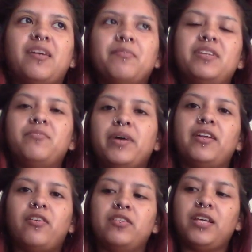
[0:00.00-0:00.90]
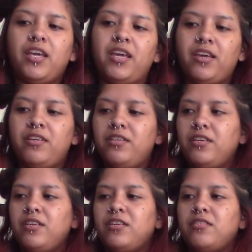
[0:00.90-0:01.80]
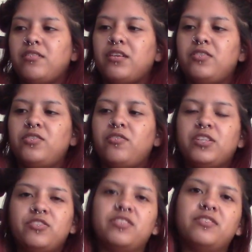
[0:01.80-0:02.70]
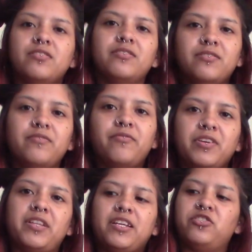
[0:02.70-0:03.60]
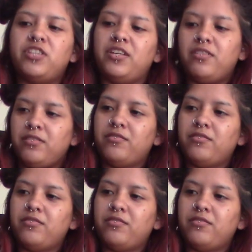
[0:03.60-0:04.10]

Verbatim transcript: I've been in bed all day. I don't know, I just feel like shit.